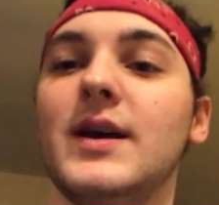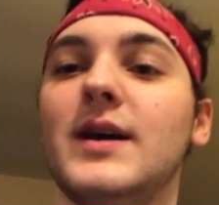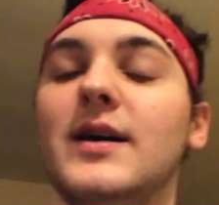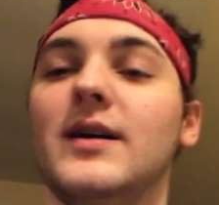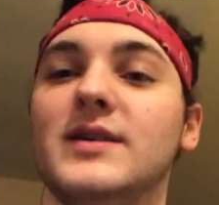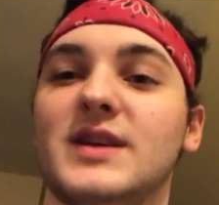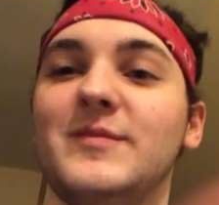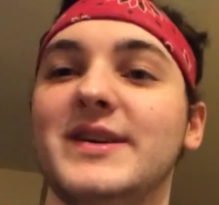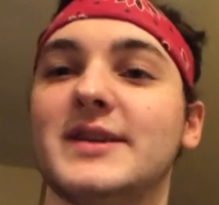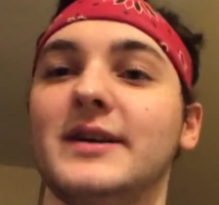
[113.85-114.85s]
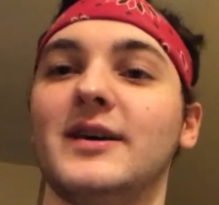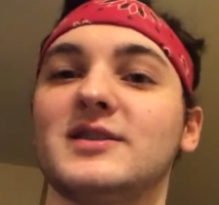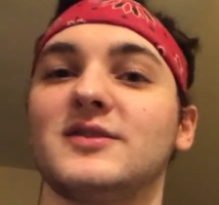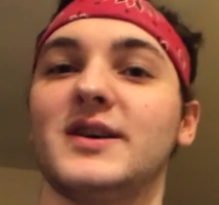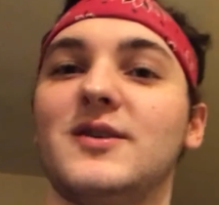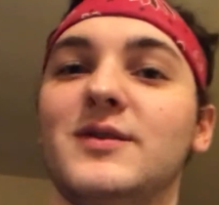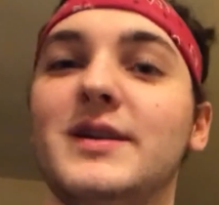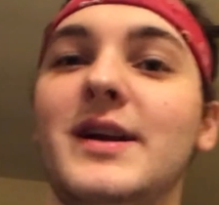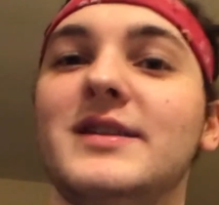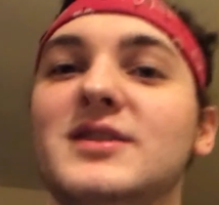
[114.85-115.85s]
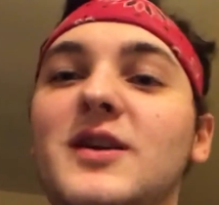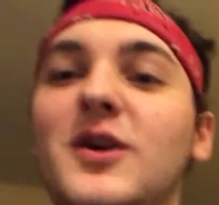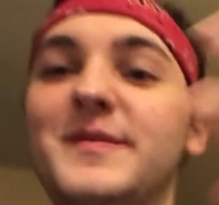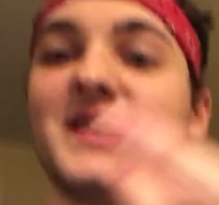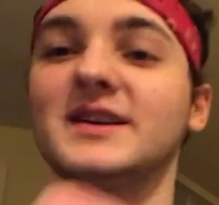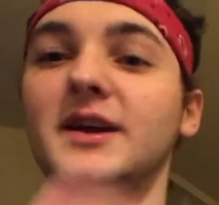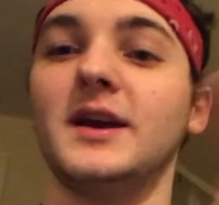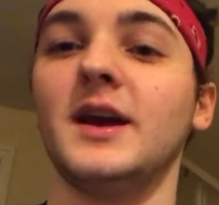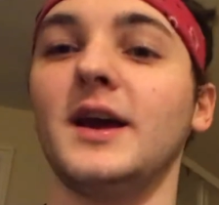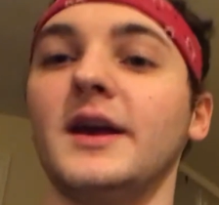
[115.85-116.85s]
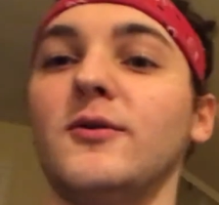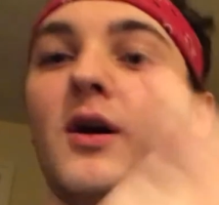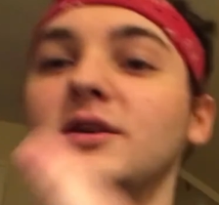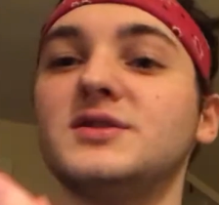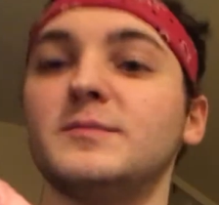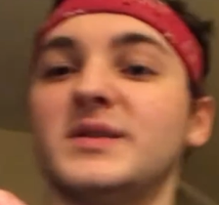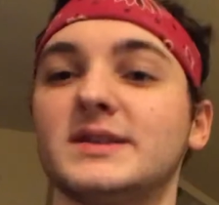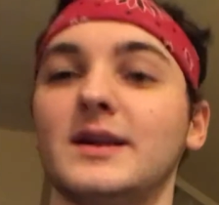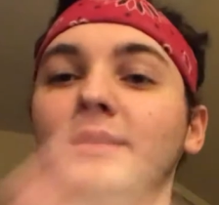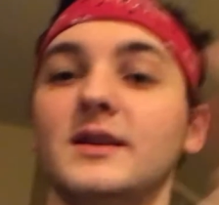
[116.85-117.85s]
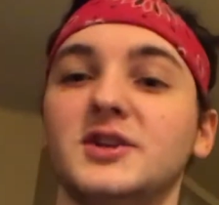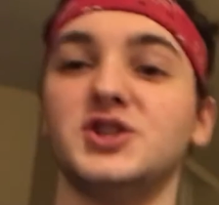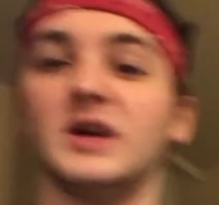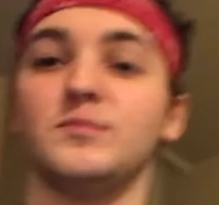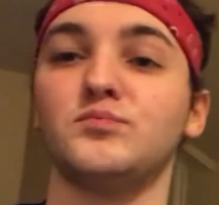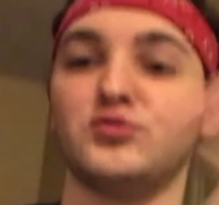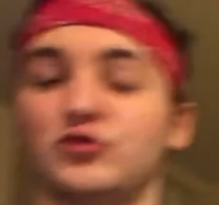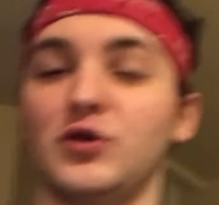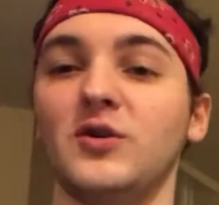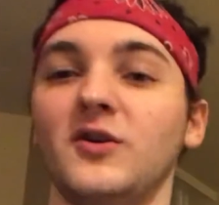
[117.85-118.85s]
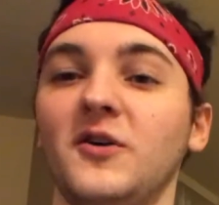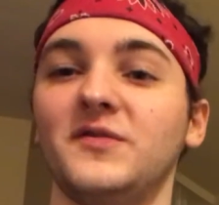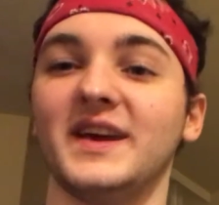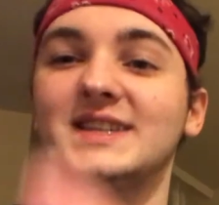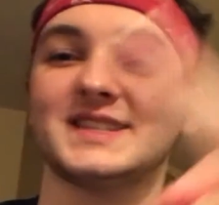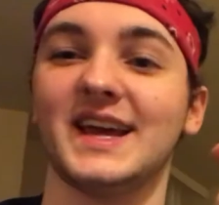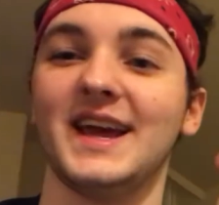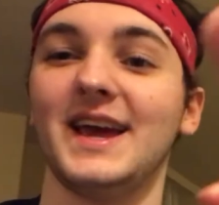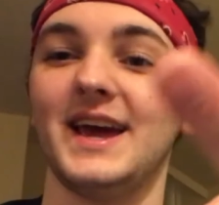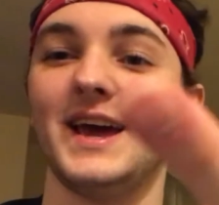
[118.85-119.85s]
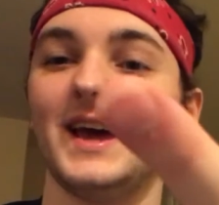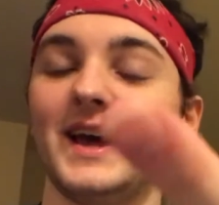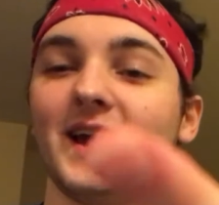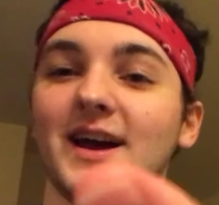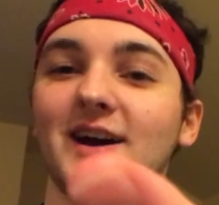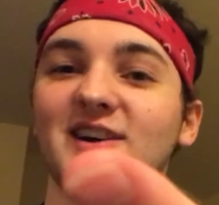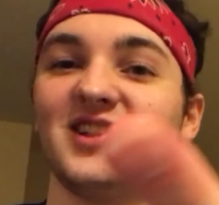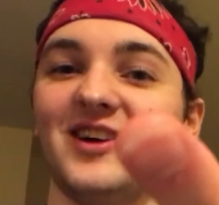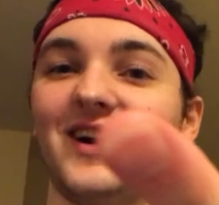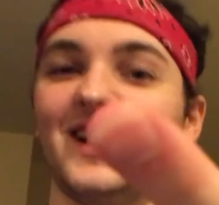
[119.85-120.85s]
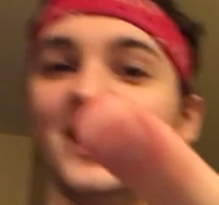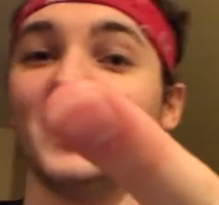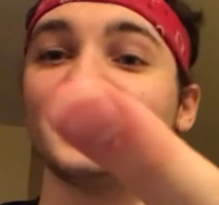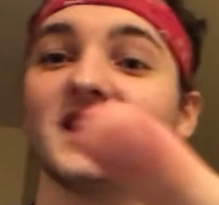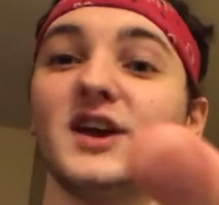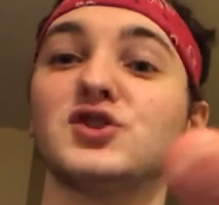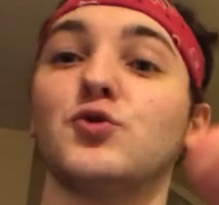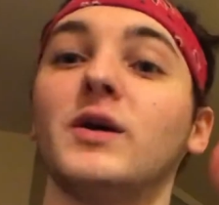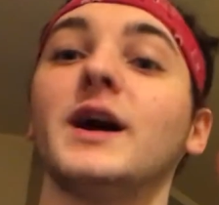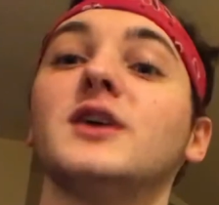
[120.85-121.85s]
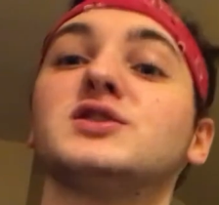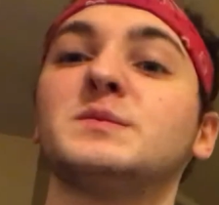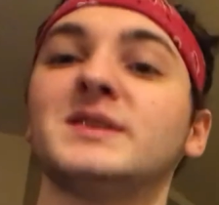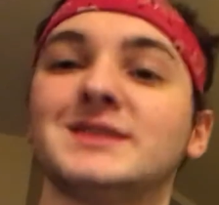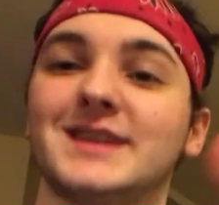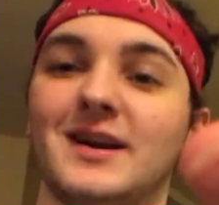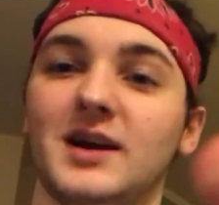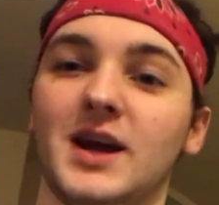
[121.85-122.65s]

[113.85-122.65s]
Oh, so basically also recording it to oh, basically a 100% legit proof that Santa Claus is 100%